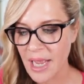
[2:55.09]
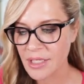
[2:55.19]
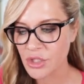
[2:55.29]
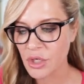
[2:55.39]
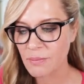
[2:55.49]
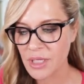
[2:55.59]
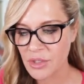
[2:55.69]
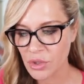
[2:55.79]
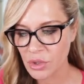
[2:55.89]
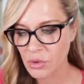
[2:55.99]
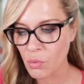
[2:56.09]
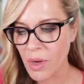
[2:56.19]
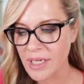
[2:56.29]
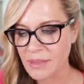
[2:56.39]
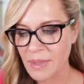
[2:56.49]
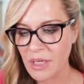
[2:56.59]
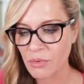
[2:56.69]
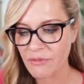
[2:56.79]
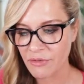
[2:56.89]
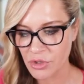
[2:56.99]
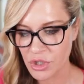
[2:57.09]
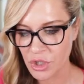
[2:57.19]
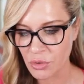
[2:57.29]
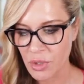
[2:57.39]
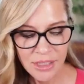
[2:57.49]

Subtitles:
and to be certain what is being referred to.